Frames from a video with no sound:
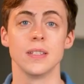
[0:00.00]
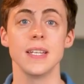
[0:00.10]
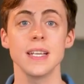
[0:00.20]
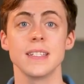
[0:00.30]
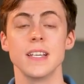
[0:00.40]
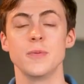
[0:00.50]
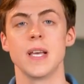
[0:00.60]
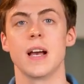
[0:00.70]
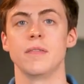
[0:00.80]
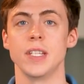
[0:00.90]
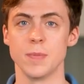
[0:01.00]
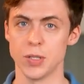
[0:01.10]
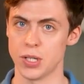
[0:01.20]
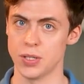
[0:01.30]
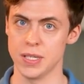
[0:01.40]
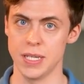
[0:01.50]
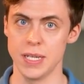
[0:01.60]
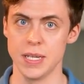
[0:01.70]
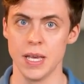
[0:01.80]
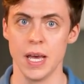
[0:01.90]
The next stage we have is
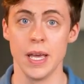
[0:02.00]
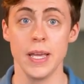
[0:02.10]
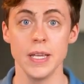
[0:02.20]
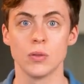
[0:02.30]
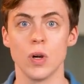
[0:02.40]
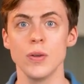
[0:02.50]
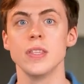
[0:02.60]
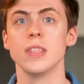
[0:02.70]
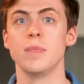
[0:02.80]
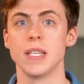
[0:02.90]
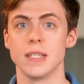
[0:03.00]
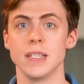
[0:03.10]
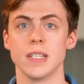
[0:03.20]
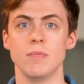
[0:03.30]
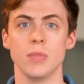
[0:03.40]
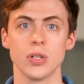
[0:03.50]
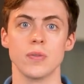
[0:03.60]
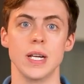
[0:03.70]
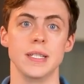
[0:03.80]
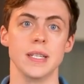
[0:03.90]
maturity. Here, growth in the business is
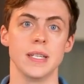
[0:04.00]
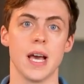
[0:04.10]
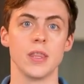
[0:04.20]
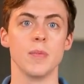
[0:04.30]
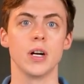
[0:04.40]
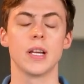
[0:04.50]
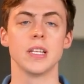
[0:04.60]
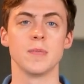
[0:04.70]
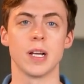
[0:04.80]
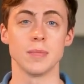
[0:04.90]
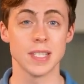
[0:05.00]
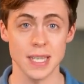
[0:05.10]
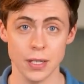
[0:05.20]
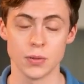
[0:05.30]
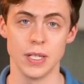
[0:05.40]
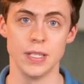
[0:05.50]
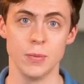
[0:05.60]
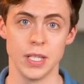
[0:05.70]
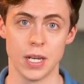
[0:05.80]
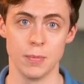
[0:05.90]
moderated and the market has become saturated
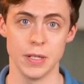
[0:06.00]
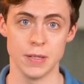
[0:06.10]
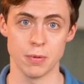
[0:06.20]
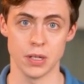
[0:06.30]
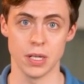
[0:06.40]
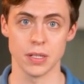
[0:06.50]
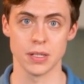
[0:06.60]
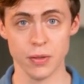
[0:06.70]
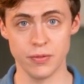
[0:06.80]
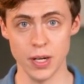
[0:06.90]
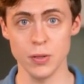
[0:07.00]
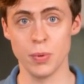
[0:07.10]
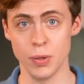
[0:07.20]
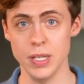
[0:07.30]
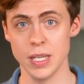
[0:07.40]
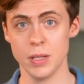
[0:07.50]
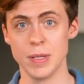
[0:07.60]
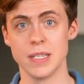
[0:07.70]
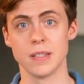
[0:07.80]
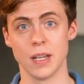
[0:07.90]
with the company's products. The final point in the
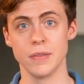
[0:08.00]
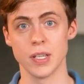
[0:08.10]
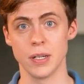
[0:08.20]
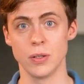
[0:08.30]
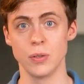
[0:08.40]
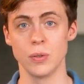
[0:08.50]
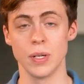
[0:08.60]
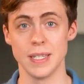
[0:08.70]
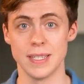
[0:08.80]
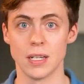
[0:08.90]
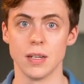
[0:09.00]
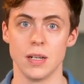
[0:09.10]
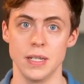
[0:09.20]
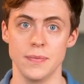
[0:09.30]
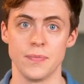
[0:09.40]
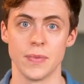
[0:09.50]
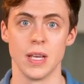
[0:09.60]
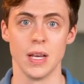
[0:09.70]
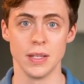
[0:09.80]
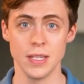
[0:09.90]
business lifecycle is decline.
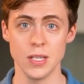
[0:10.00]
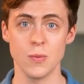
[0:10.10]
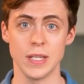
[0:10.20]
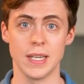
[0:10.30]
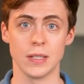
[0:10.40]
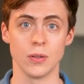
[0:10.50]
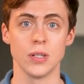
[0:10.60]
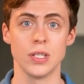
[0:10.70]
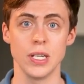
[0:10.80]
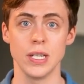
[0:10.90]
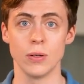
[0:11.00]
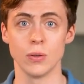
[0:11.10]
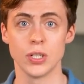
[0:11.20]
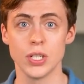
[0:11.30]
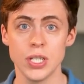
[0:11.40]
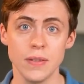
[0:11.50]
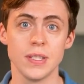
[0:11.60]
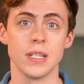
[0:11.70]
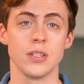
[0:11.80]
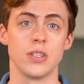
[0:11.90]
This is where technology or
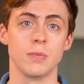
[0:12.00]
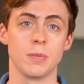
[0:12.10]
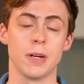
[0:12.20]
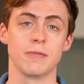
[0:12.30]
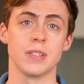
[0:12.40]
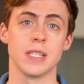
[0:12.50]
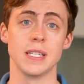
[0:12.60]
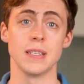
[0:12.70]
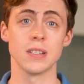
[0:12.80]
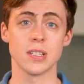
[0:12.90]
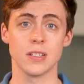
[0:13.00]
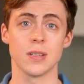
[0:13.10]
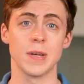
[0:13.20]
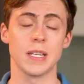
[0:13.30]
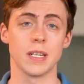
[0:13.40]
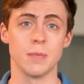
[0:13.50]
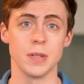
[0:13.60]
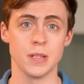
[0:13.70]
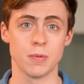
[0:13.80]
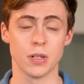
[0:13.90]
shifts in consumer preferences start to make a
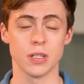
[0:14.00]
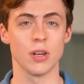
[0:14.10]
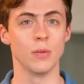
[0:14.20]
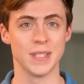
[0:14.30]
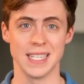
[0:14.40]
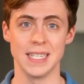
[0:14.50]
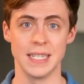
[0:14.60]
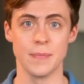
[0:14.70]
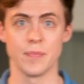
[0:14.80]
company's products obsolete.